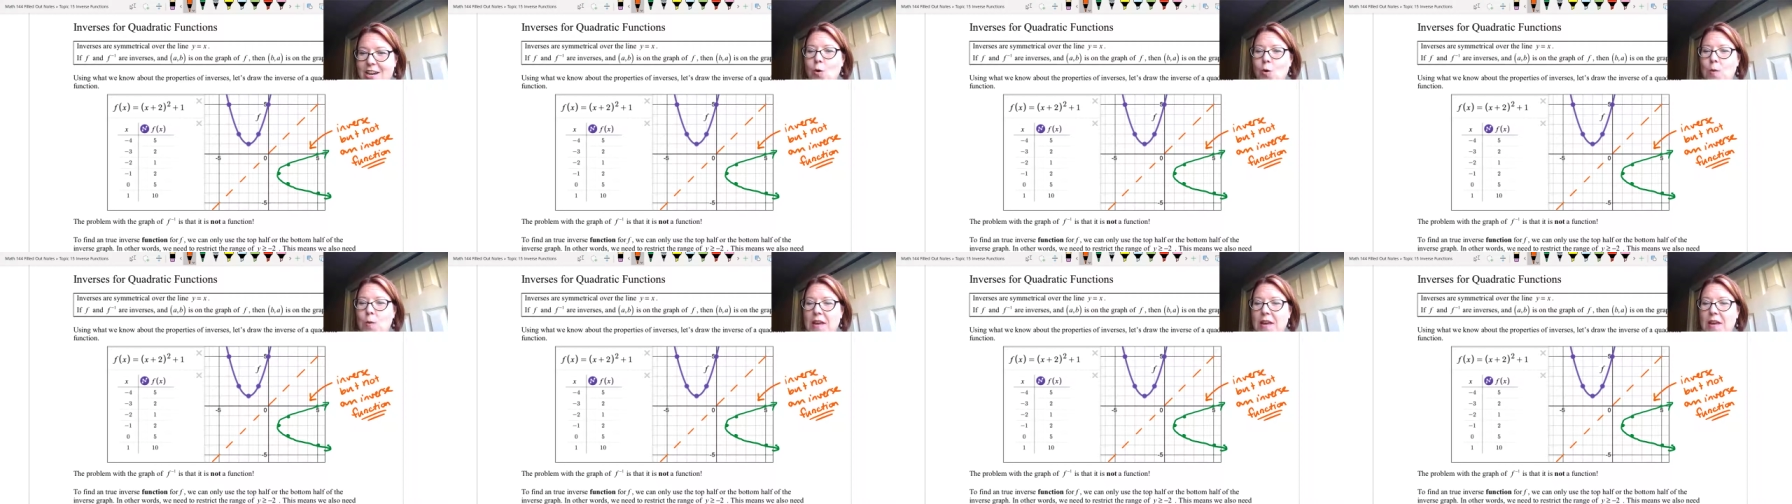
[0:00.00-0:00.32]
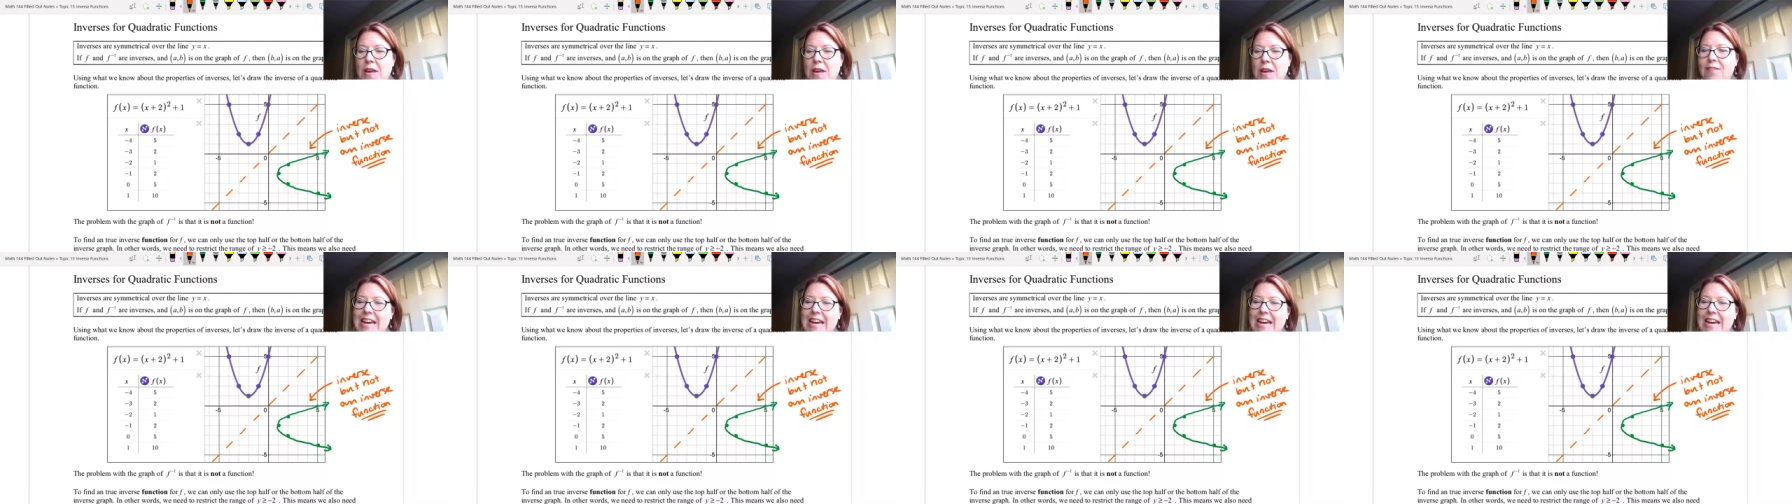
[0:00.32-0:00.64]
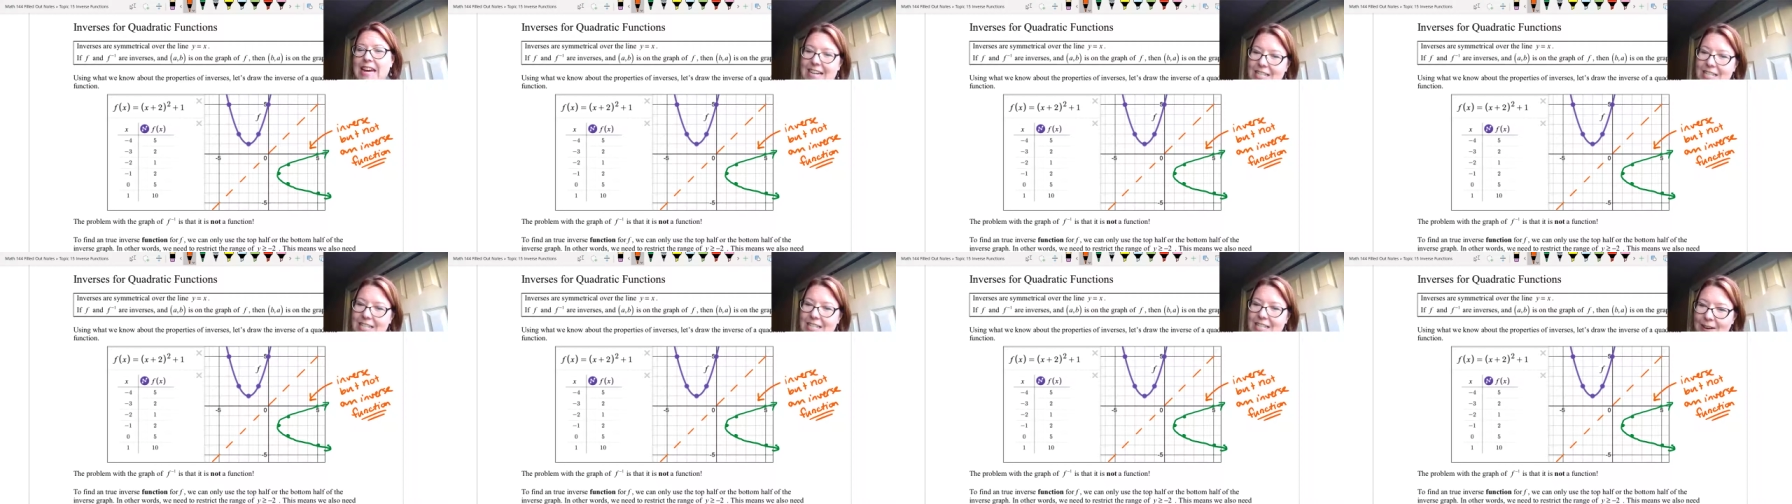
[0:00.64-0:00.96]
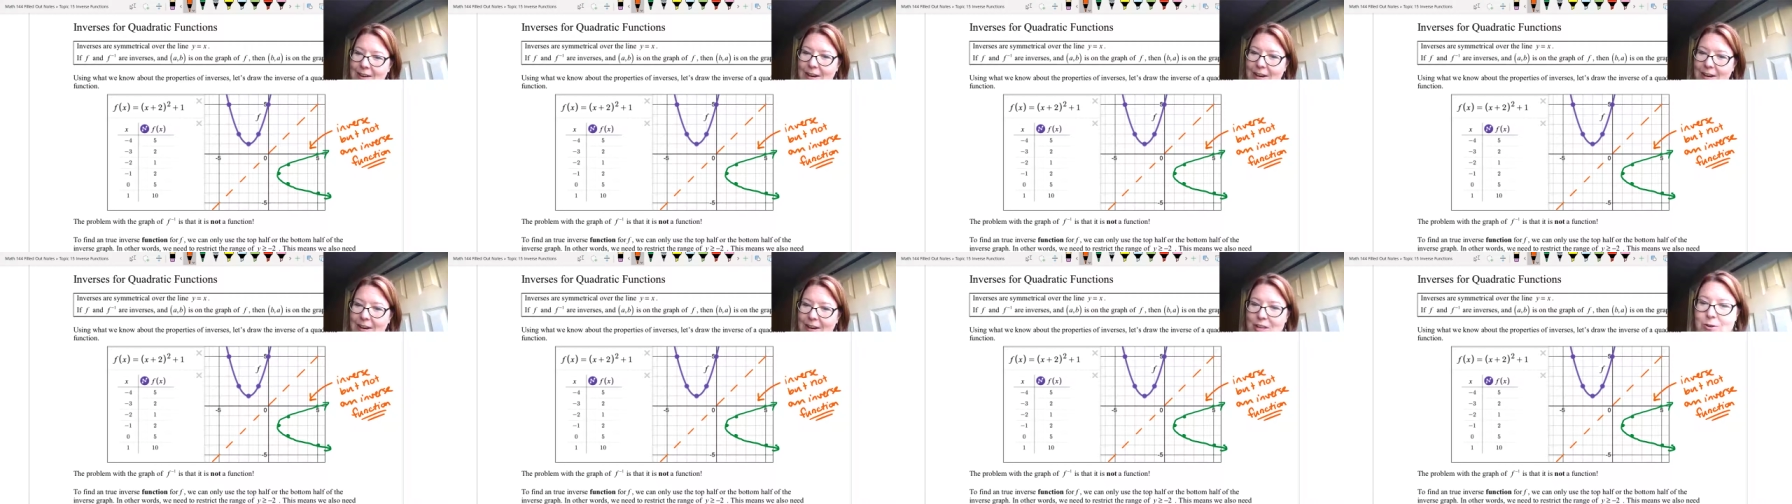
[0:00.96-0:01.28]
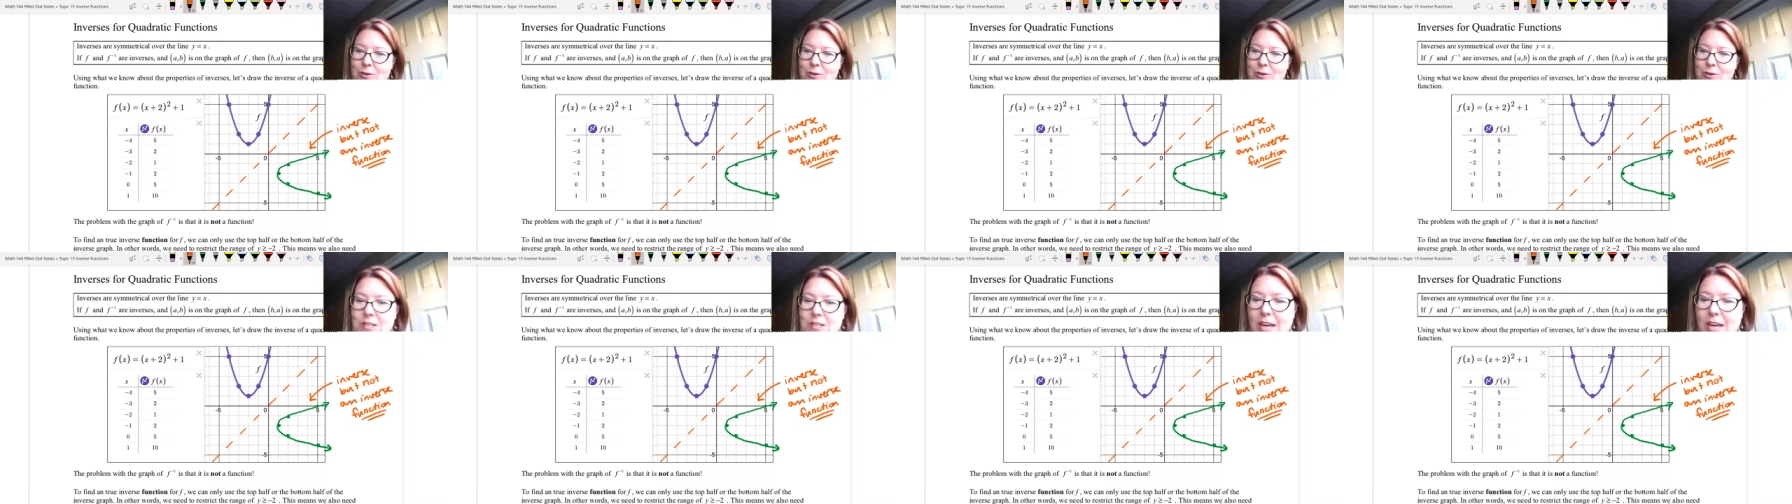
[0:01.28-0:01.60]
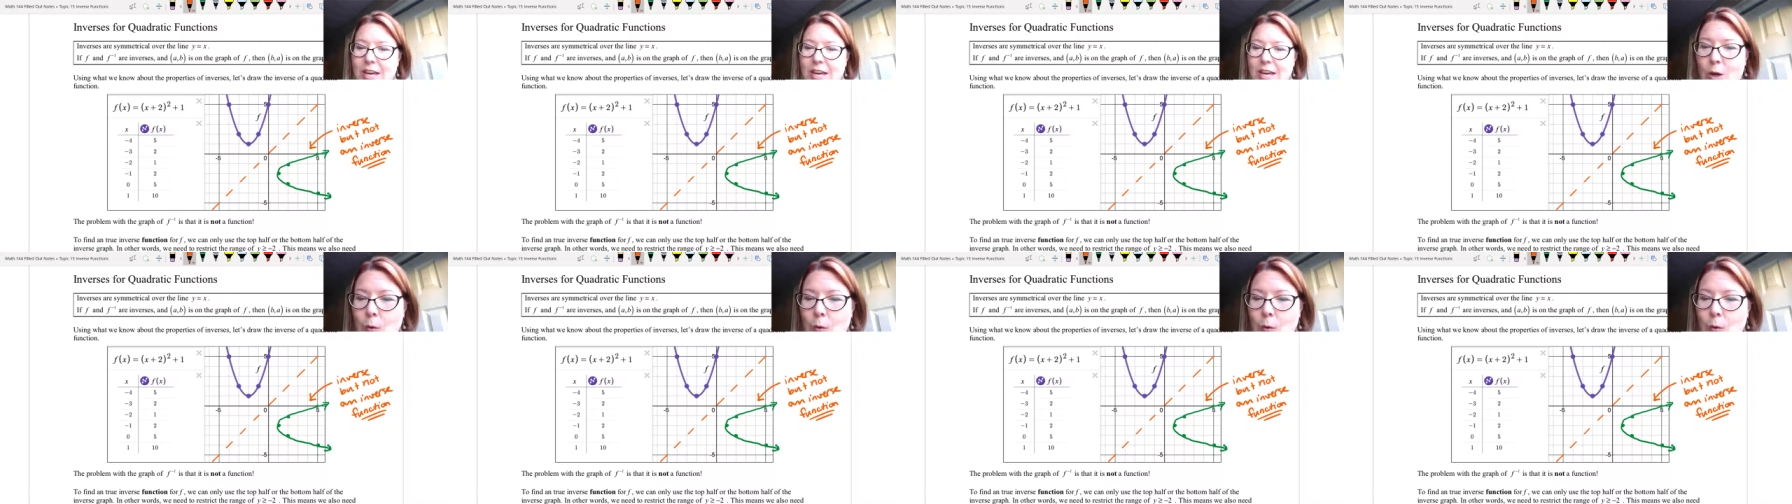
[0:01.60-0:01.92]
We have x values
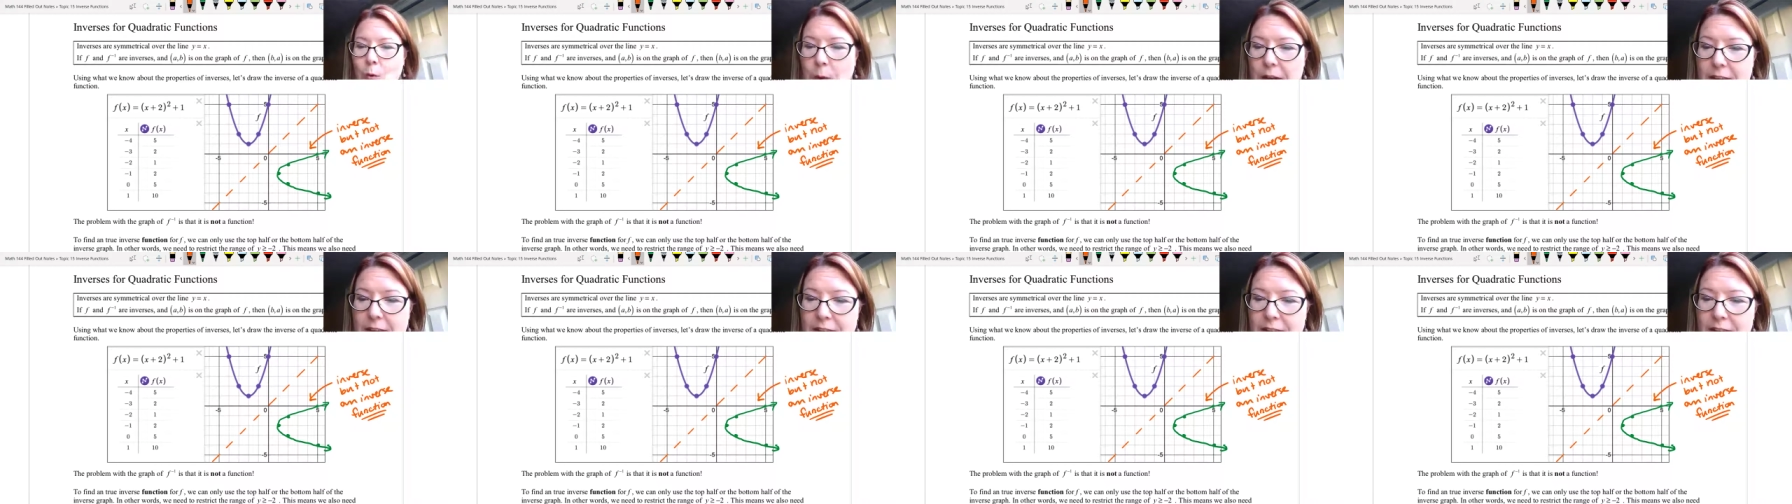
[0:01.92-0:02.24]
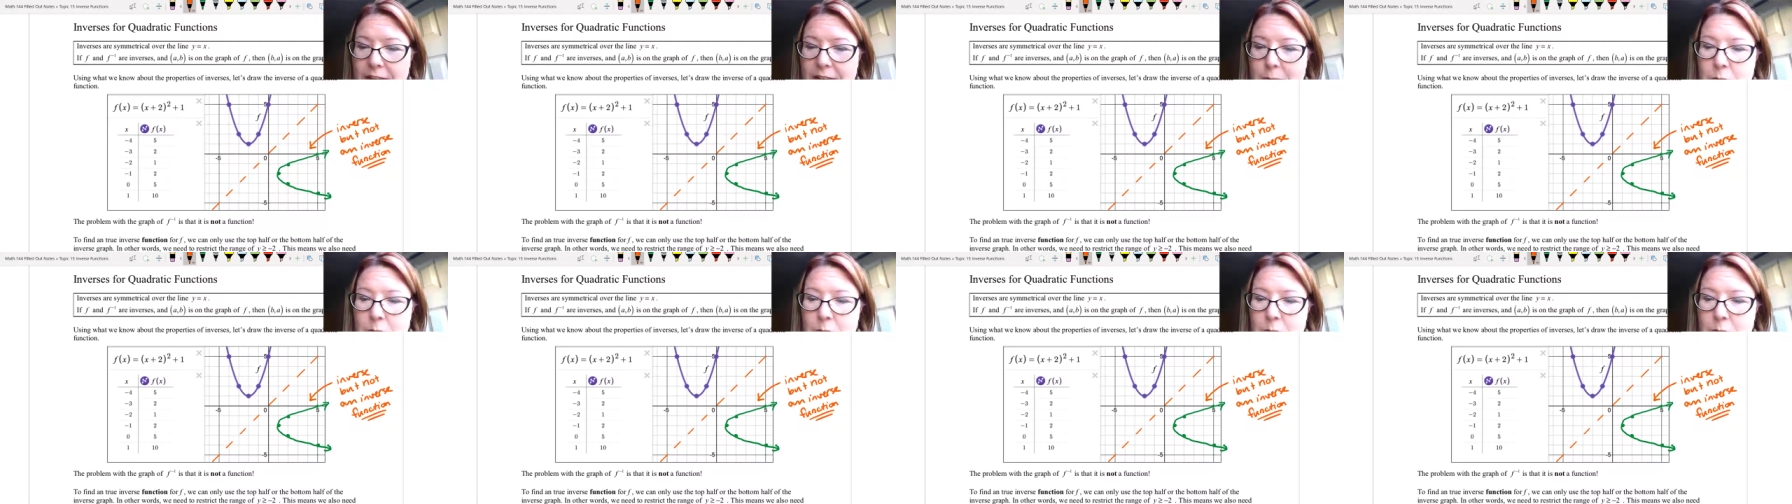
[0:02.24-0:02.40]
with